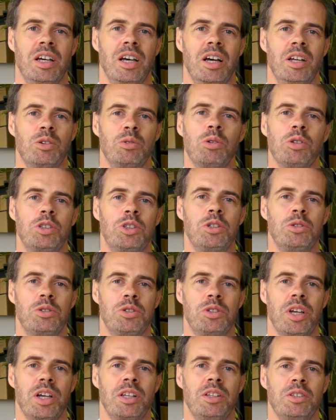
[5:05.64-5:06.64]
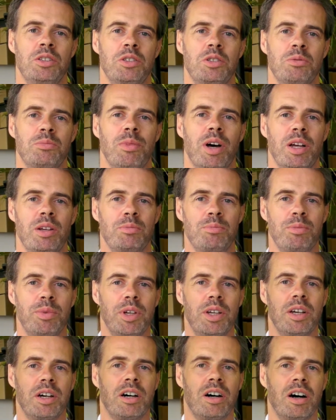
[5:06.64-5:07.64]
And what you sense might
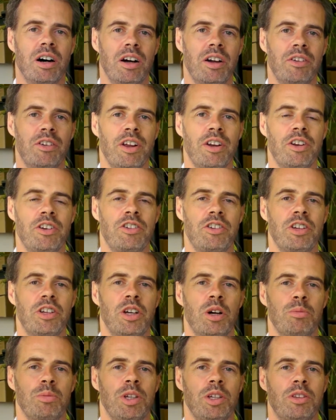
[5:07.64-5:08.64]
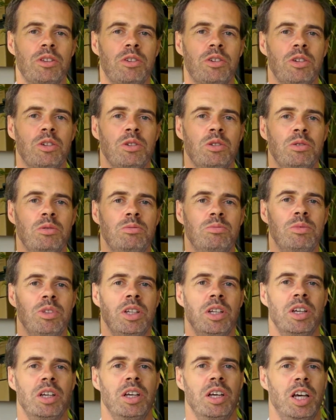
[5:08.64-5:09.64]
be a higher energy coming through,
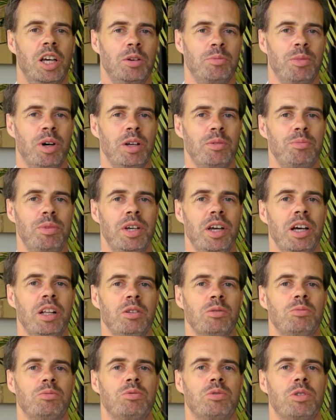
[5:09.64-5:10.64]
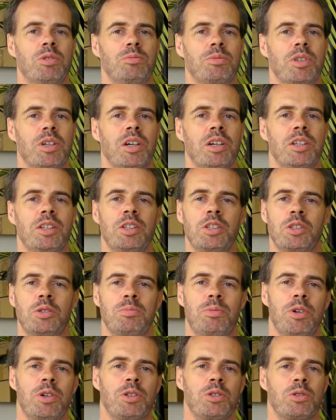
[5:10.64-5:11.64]
it might be help from guiding
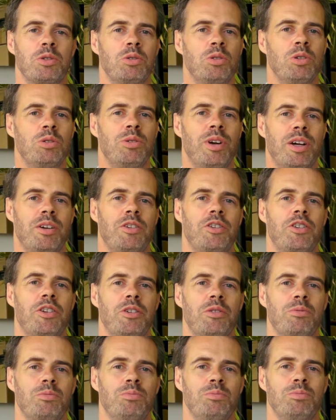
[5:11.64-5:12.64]
spirits all around you.